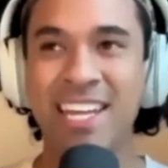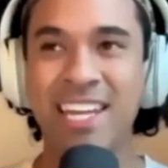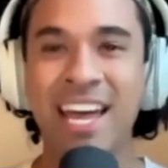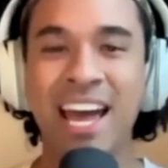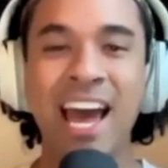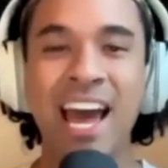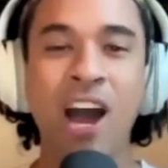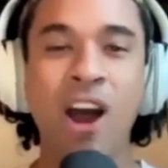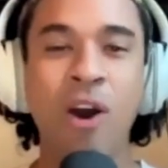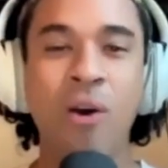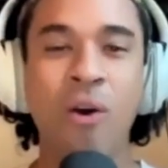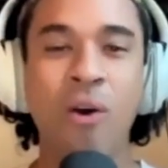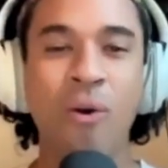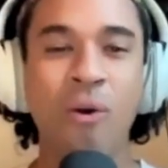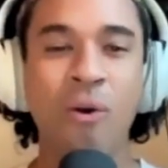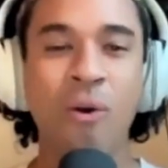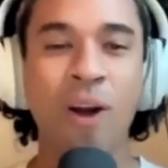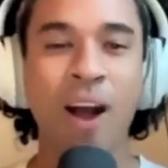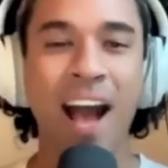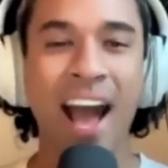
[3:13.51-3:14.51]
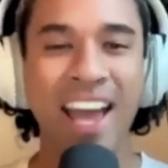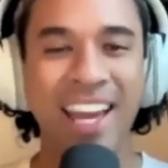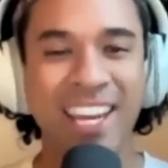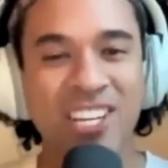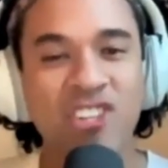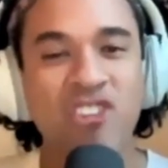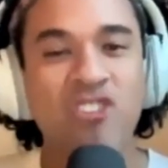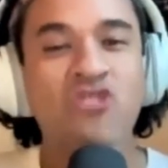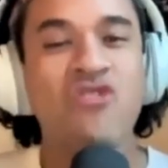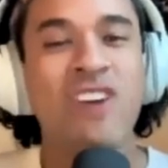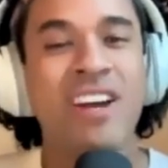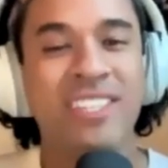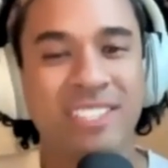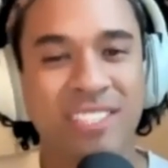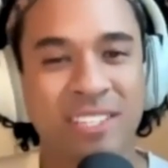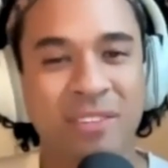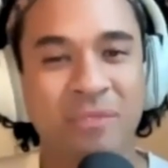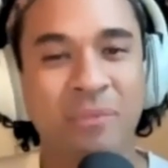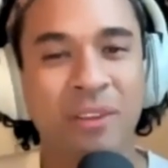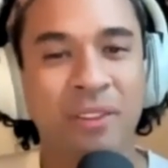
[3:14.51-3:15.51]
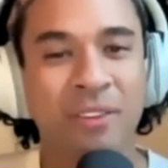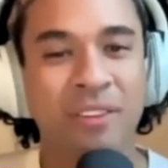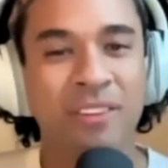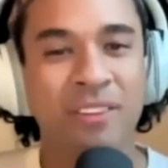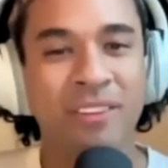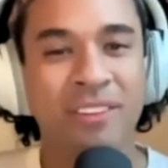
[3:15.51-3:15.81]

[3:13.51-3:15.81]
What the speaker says: And now I can dress it with